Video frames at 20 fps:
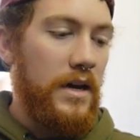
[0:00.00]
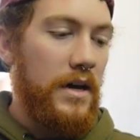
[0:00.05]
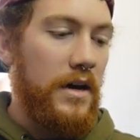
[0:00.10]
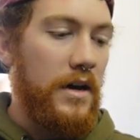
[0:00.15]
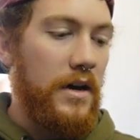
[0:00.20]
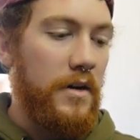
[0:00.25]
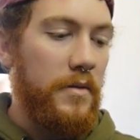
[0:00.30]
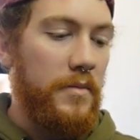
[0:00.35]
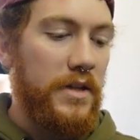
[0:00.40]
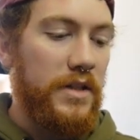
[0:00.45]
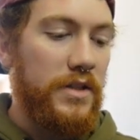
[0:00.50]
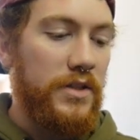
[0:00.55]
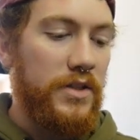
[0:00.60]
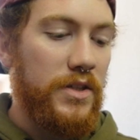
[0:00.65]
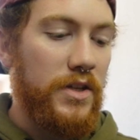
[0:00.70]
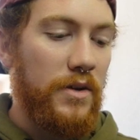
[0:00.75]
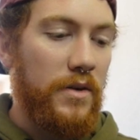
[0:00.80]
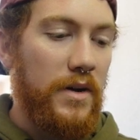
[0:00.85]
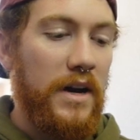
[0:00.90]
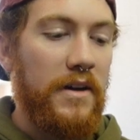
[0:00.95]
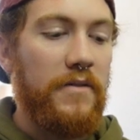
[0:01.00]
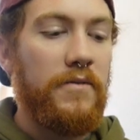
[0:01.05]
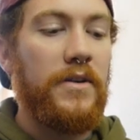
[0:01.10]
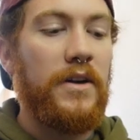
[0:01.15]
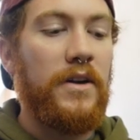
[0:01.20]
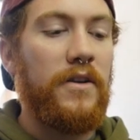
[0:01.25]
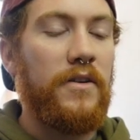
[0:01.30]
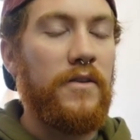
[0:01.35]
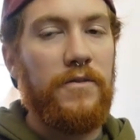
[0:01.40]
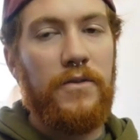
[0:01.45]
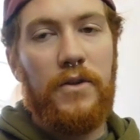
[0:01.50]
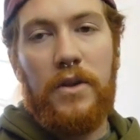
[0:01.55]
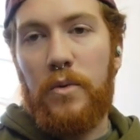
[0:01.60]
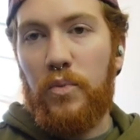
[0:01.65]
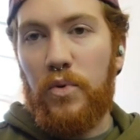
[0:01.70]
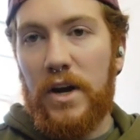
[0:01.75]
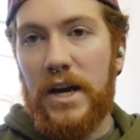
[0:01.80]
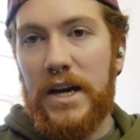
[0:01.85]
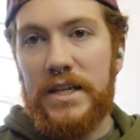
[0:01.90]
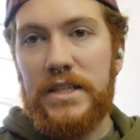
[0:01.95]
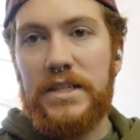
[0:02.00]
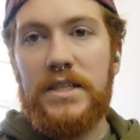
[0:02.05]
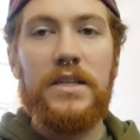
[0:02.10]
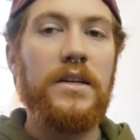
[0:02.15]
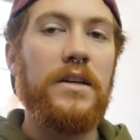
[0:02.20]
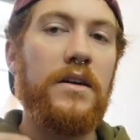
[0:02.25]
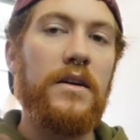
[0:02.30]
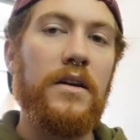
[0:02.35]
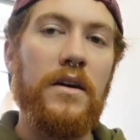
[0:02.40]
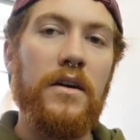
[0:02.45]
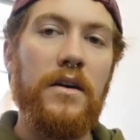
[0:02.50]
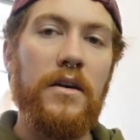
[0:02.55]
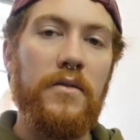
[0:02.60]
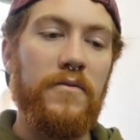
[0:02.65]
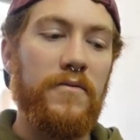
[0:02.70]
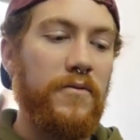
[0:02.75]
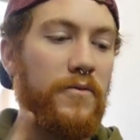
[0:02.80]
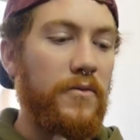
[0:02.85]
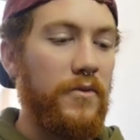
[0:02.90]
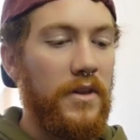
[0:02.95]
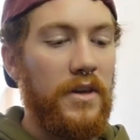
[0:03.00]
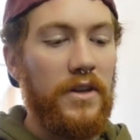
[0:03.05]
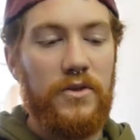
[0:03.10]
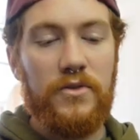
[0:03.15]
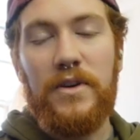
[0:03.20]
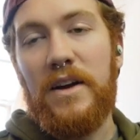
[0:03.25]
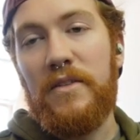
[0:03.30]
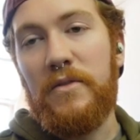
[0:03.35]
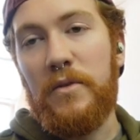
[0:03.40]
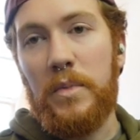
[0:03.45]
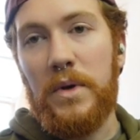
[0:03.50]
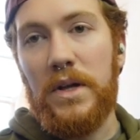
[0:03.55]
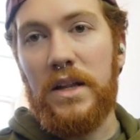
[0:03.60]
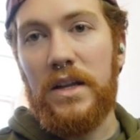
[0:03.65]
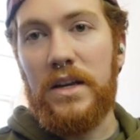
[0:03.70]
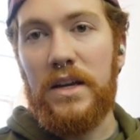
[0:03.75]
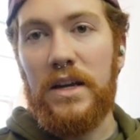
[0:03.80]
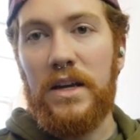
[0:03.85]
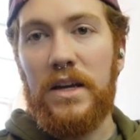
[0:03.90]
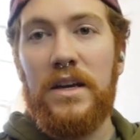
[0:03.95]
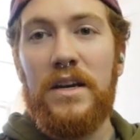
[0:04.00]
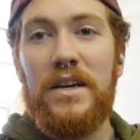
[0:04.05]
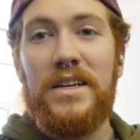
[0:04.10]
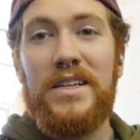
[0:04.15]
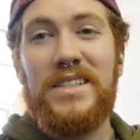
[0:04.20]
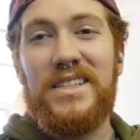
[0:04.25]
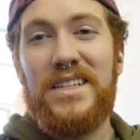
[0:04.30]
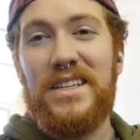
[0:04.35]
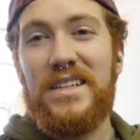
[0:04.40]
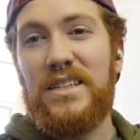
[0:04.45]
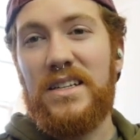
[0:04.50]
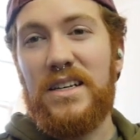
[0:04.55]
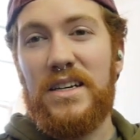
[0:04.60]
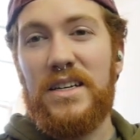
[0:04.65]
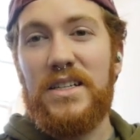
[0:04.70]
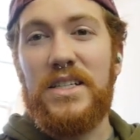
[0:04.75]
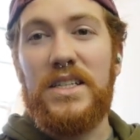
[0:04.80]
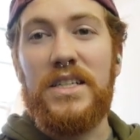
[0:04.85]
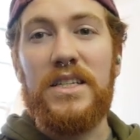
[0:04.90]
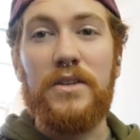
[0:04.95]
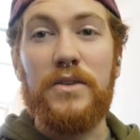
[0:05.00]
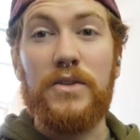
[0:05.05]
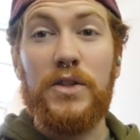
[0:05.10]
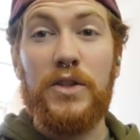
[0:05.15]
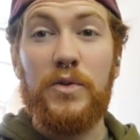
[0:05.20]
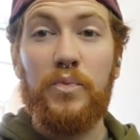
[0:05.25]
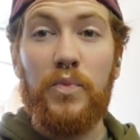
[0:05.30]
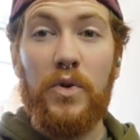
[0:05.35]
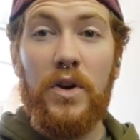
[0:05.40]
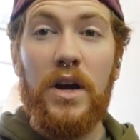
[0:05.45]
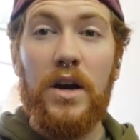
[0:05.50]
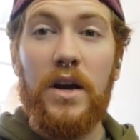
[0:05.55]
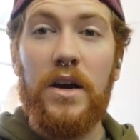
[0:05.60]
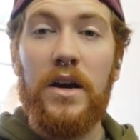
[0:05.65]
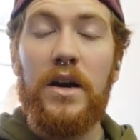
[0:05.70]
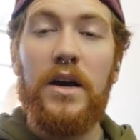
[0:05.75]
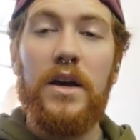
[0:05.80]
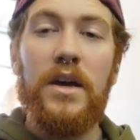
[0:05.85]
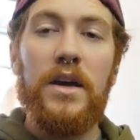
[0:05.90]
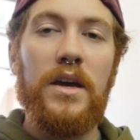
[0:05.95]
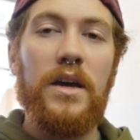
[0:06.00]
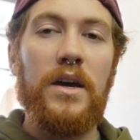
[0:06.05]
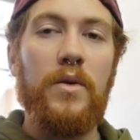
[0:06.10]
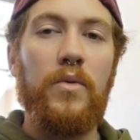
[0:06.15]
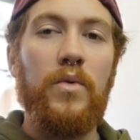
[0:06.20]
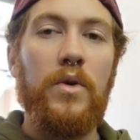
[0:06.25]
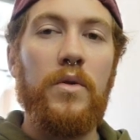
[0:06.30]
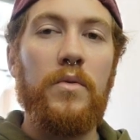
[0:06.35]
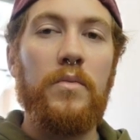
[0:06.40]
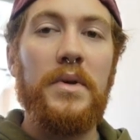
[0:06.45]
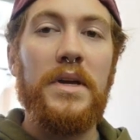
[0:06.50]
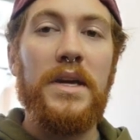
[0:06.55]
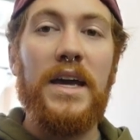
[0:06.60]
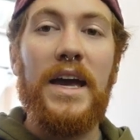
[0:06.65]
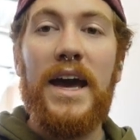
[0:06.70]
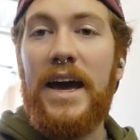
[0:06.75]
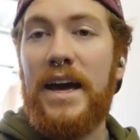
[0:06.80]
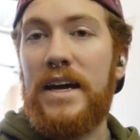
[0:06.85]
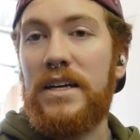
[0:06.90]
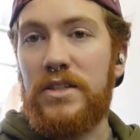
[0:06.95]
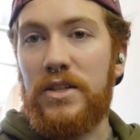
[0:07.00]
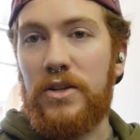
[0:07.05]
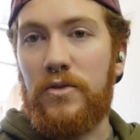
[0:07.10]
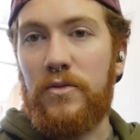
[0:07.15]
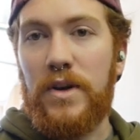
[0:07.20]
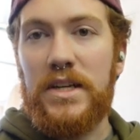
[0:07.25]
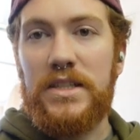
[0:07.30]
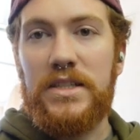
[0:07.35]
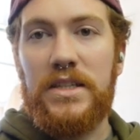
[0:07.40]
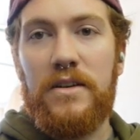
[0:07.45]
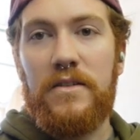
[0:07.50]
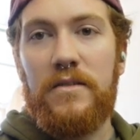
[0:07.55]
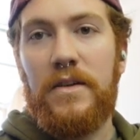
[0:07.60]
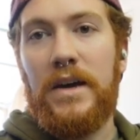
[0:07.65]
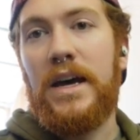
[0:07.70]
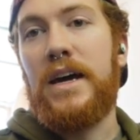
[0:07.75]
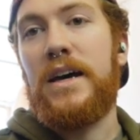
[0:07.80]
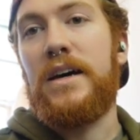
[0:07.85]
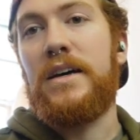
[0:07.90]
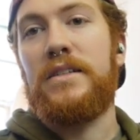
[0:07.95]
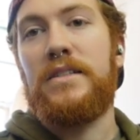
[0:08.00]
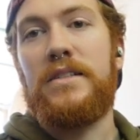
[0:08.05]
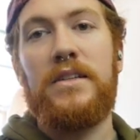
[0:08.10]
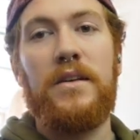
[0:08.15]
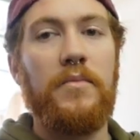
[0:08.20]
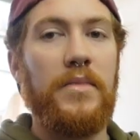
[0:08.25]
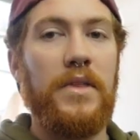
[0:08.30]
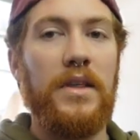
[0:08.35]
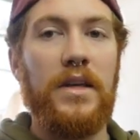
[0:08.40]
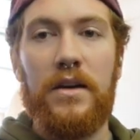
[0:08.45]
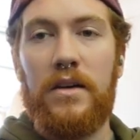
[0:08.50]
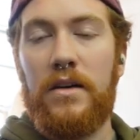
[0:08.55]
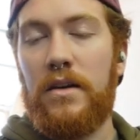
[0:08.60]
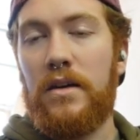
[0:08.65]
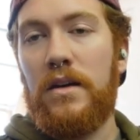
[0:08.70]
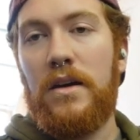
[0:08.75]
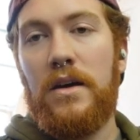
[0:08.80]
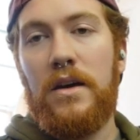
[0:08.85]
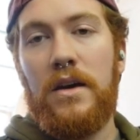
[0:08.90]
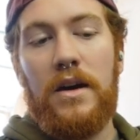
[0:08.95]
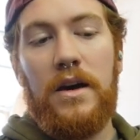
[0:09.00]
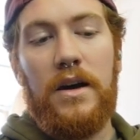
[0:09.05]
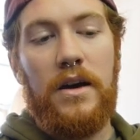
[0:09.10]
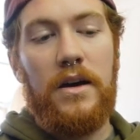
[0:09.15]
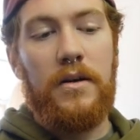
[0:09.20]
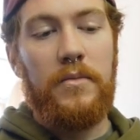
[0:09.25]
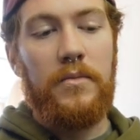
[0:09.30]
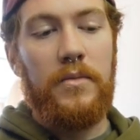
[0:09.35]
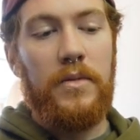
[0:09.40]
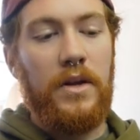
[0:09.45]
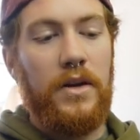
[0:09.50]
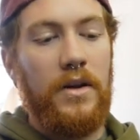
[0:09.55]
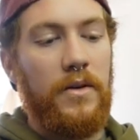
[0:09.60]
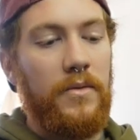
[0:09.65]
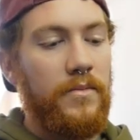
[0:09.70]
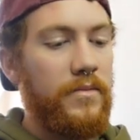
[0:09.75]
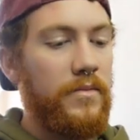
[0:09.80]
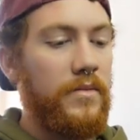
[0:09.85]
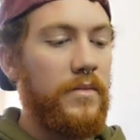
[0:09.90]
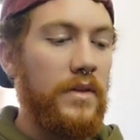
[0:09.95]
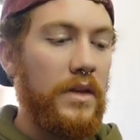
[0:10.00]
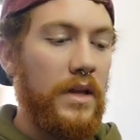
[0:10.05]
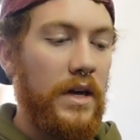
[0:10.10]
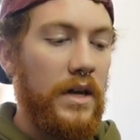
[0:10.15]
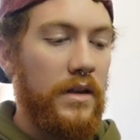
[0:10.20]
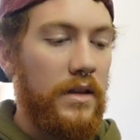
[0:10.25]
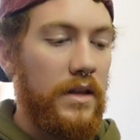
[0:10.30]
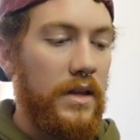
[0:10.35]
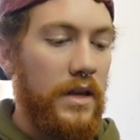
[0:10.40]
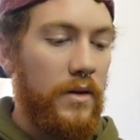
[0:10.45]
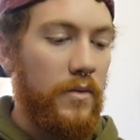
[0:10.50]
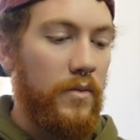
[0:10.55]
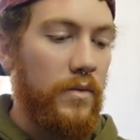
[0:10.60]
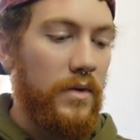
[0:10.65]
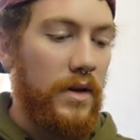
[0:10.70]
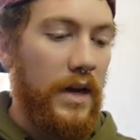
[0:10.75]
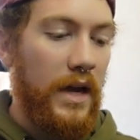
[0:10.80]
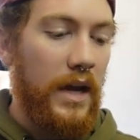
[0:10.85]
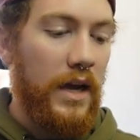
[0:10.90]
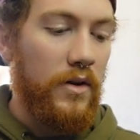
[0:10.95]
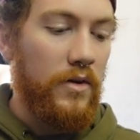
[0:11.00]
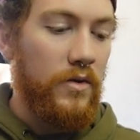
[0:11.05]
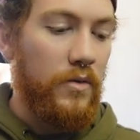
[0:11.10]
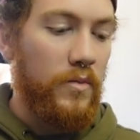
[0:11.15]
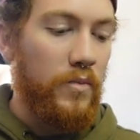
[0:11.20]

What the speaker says: And so I figured for the price, for the drivability, since it is still sprung, it won't be as aggressive as something, that would handle